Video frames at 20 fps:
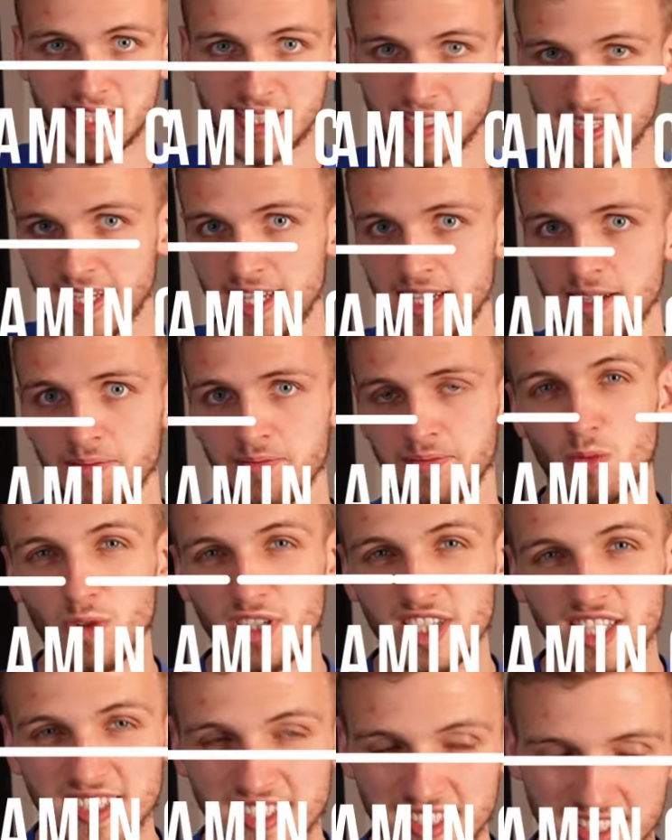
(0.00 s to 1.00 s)
C,
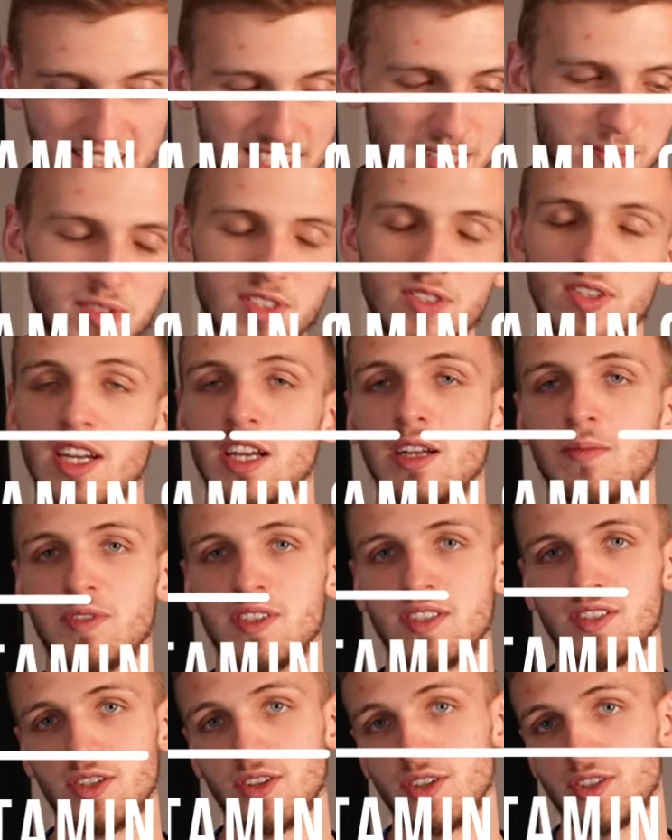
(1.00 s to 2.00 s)
which seems to help
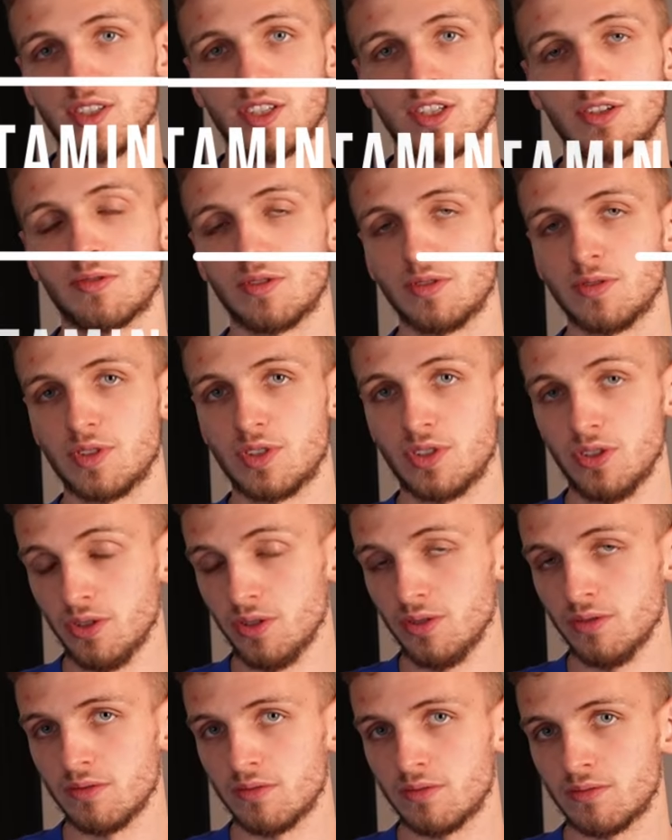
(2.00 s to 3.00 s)
testosterone
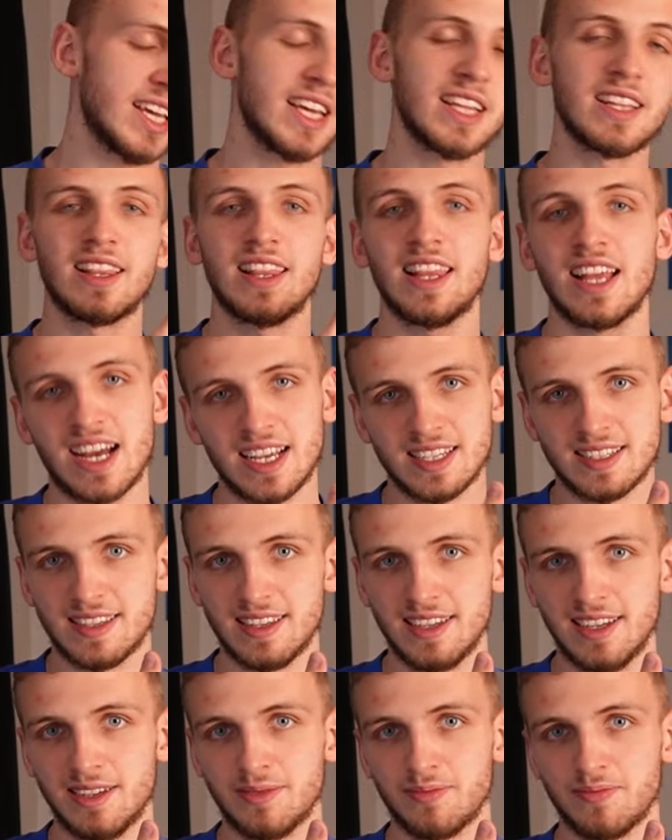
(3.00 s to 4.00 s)
too. And
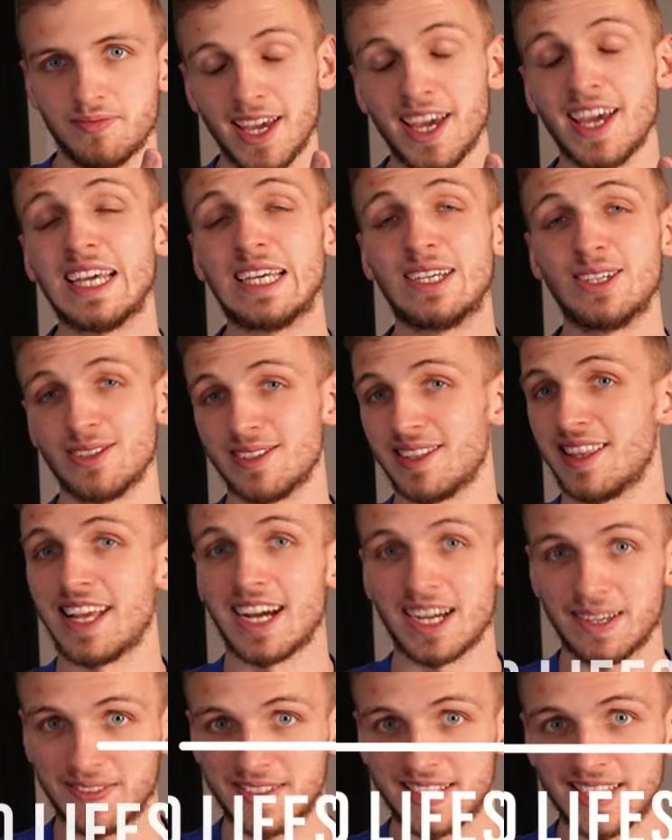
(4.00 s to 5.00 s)
lastly, a good
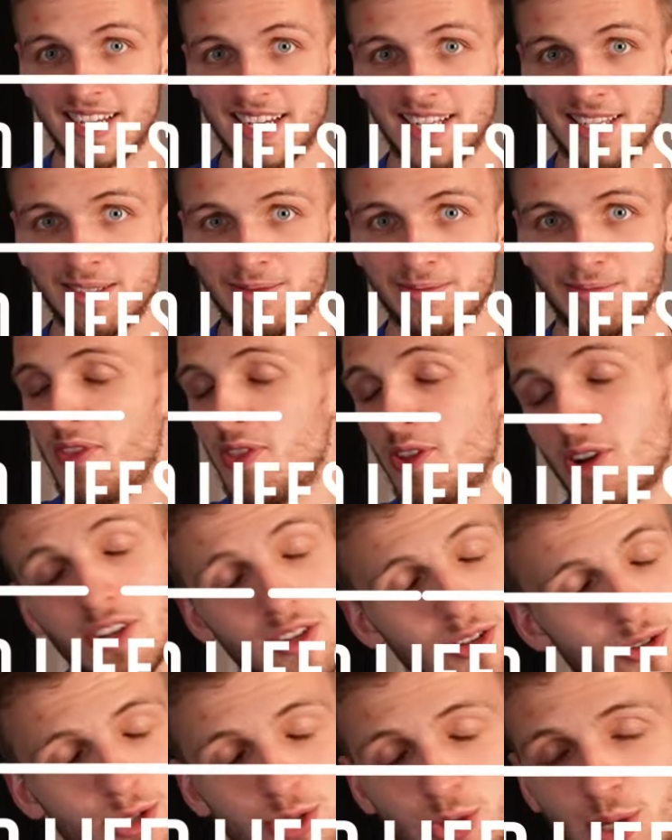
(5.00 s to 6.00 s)
lifestyle. Not a
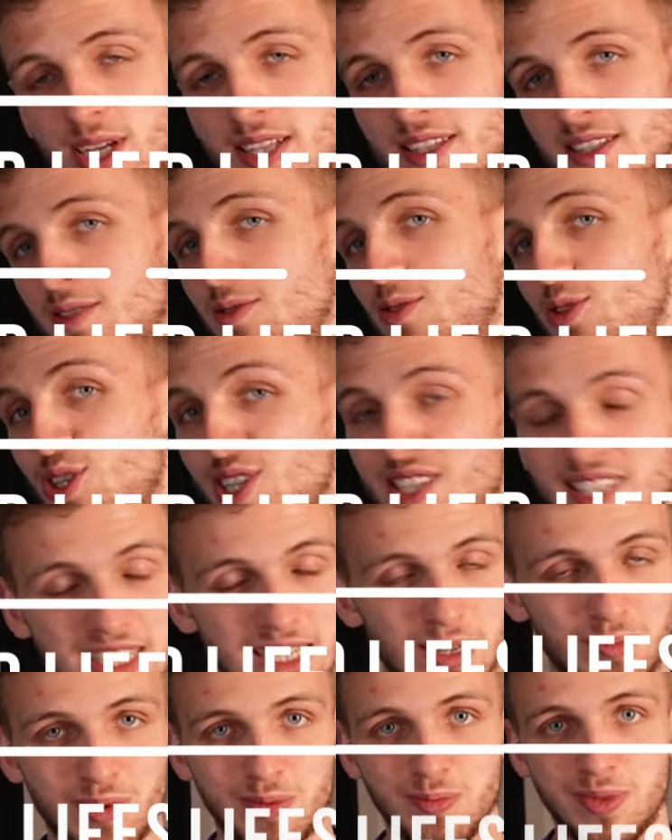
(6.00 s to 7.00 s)
nutrient, not a
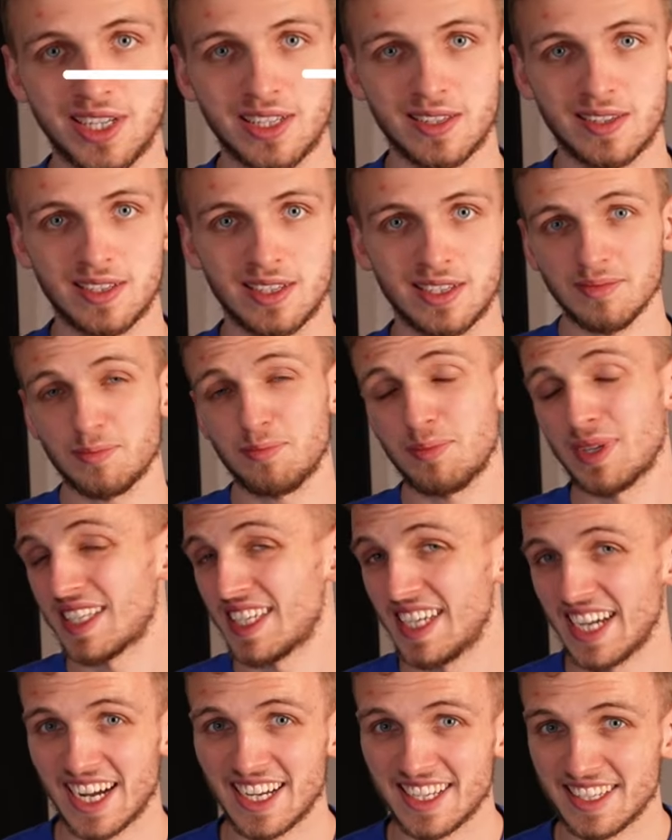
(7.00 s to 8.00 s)
supplement, but
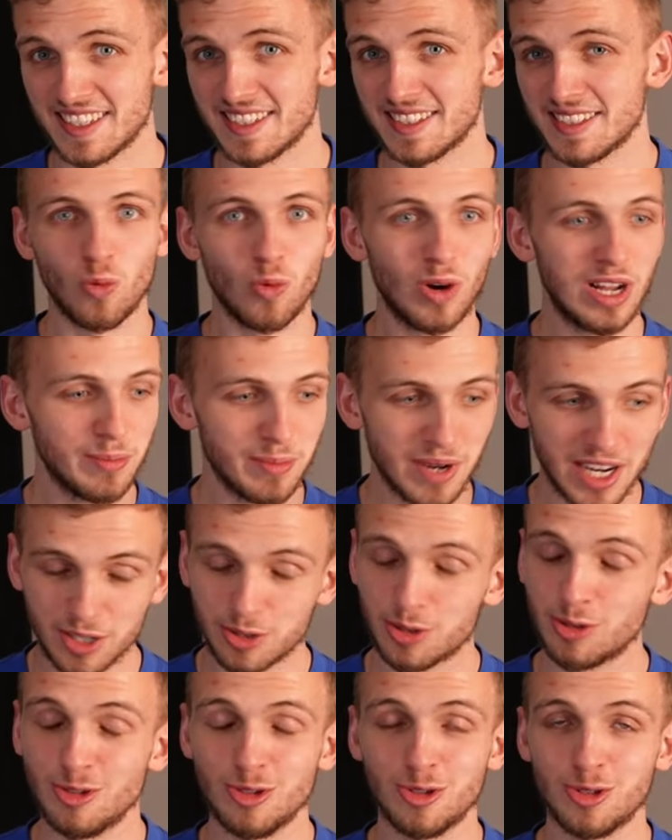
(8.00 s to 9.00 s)
guys, while
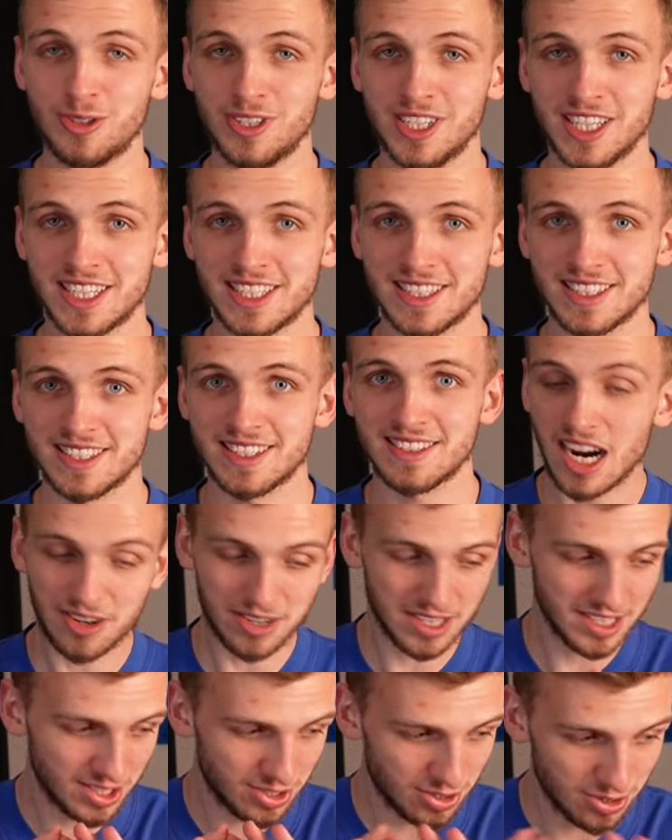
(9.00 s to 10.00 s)
micronutrients are
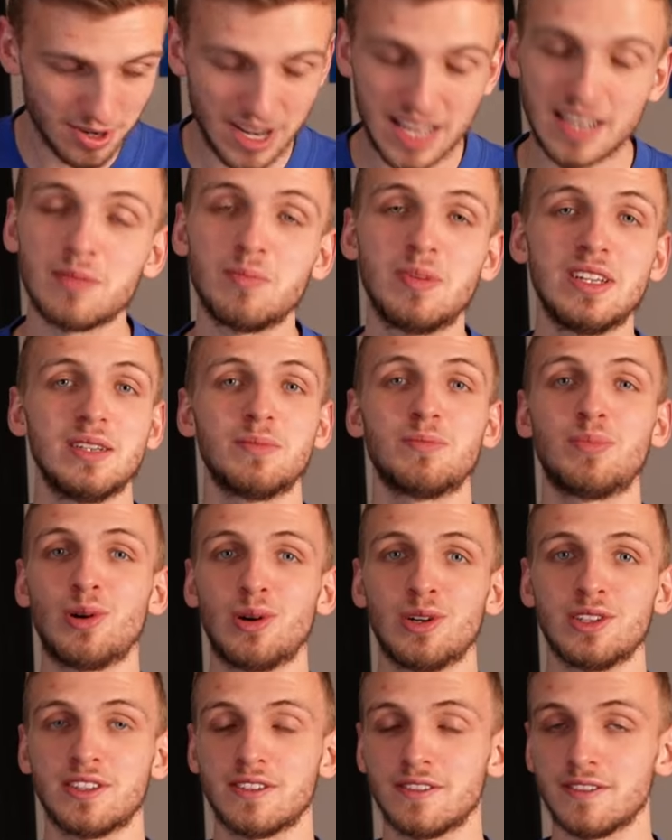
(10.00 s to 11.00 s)
incredibly
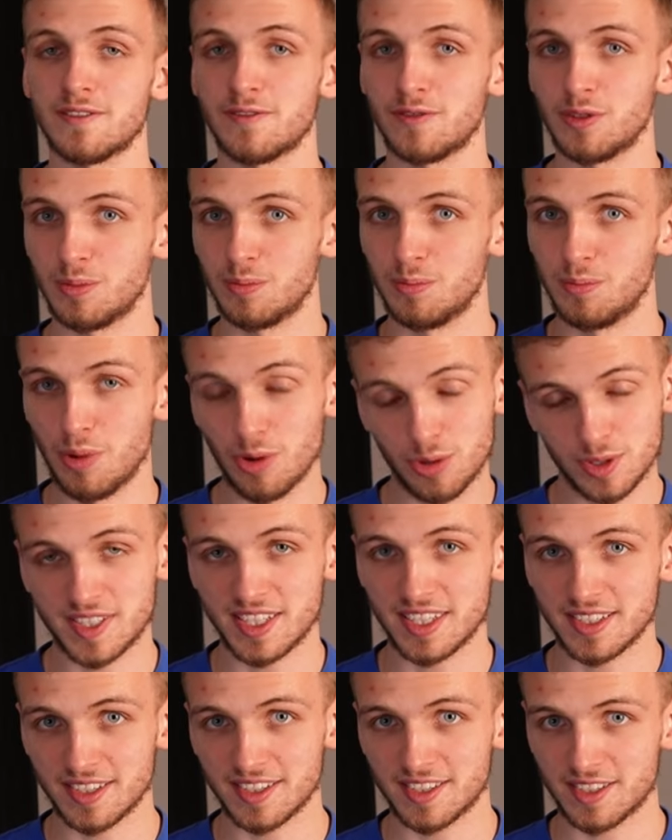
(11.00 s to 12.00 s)
important for
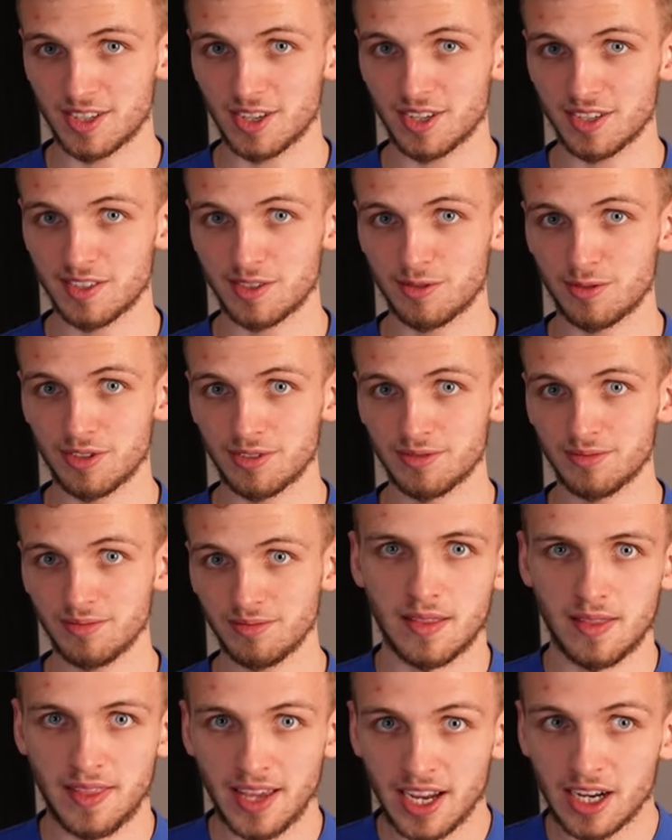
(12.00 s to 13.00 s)
boosting testosterone,
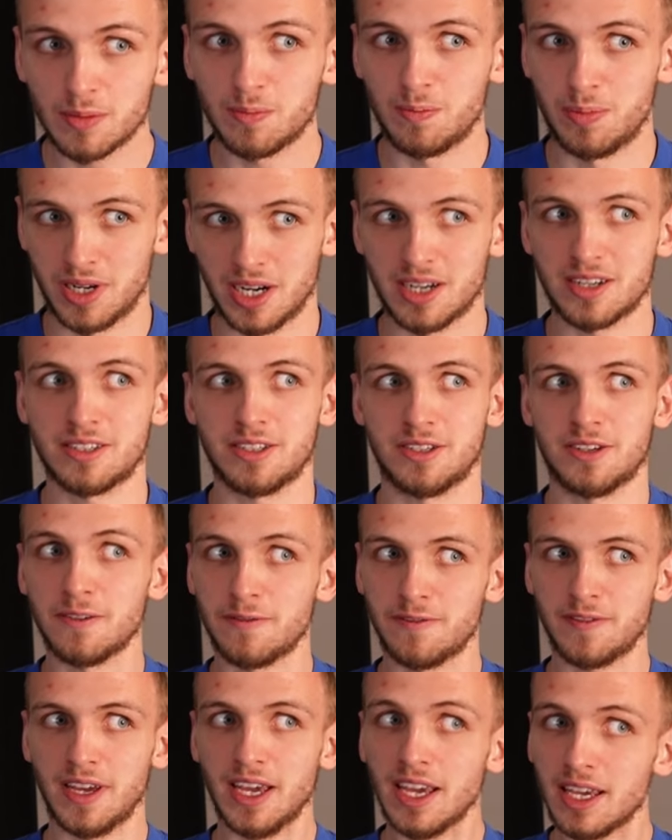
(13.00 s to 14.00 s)
they are part
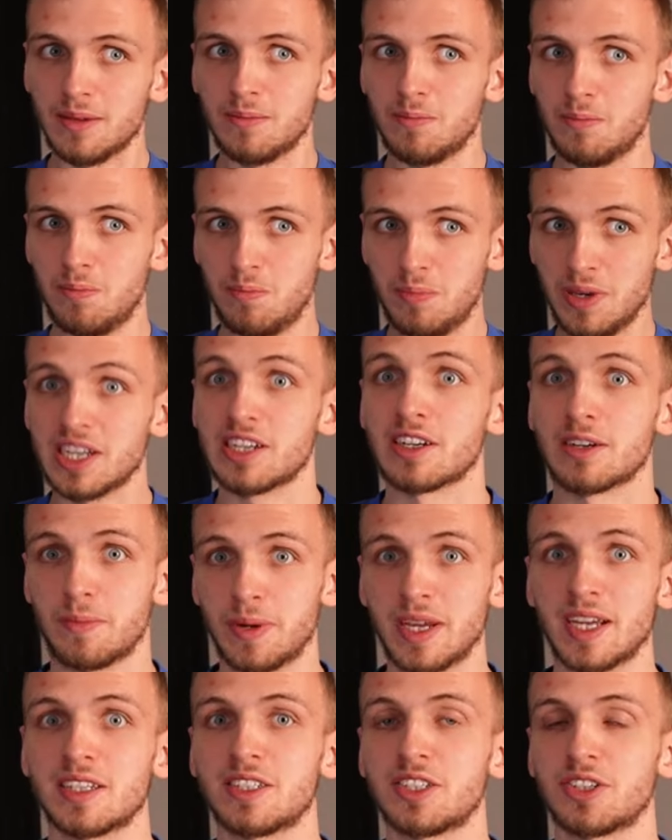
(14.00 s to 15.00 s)
of a bigger
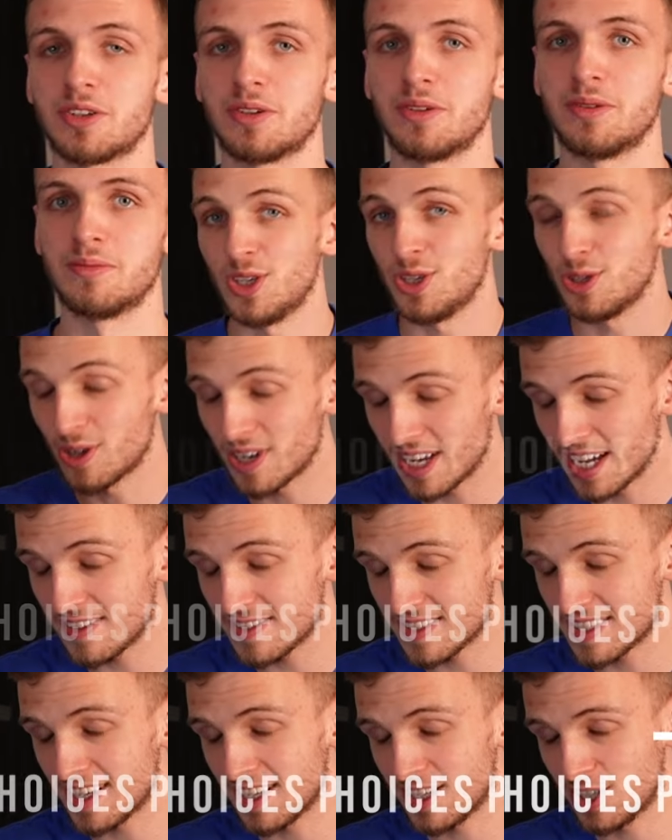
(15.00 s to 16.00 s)
picture. Your
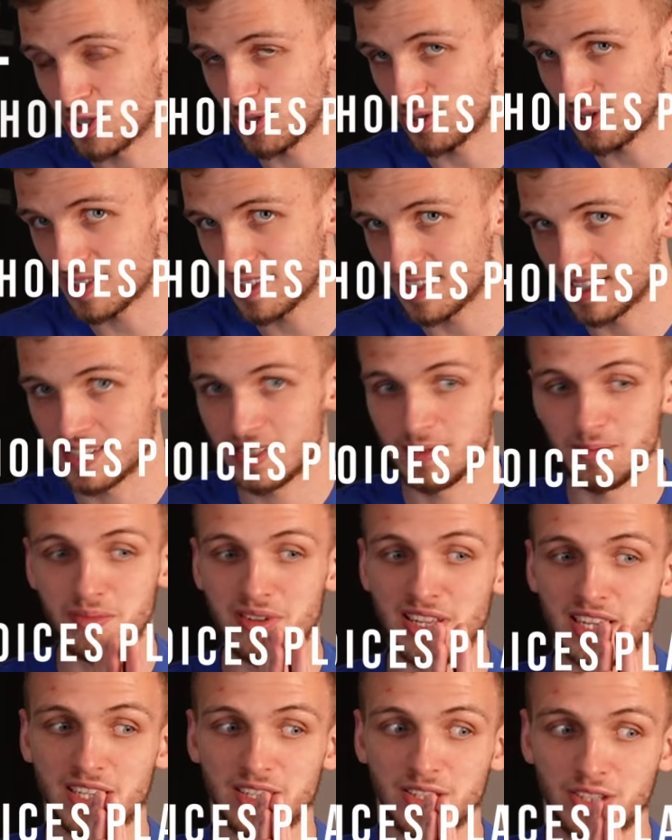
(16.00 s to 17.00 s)
lifestyle choices
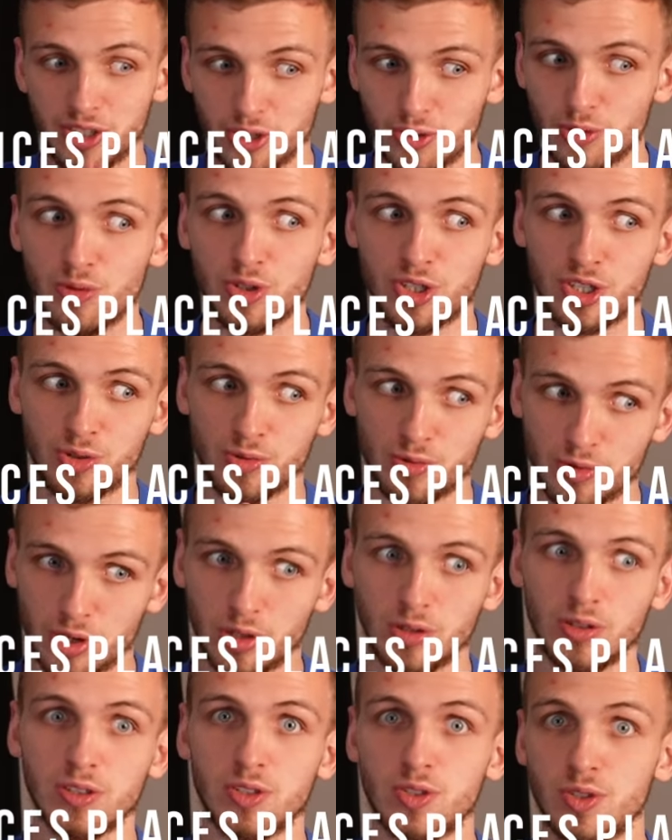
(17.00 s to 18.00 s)
play a huge
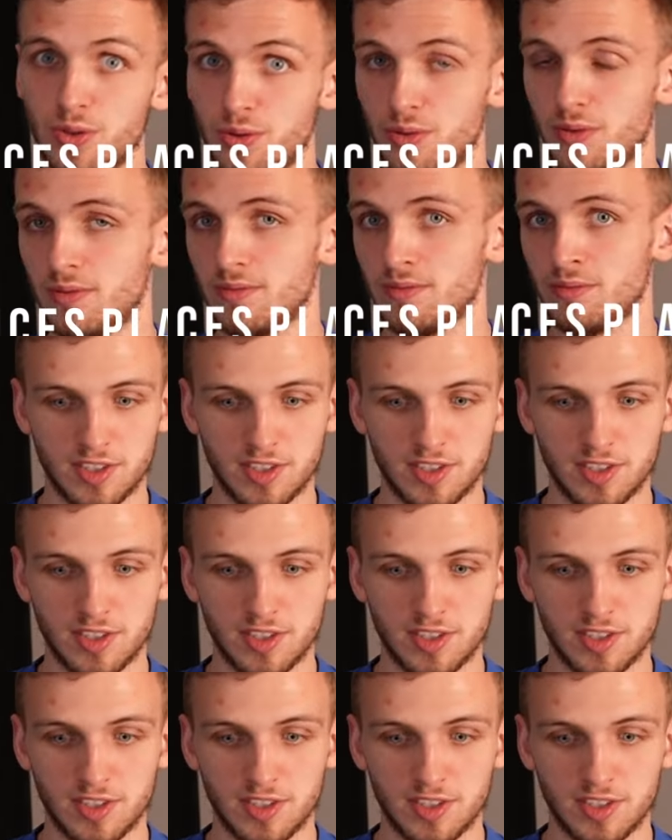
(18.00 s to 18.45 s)
role too.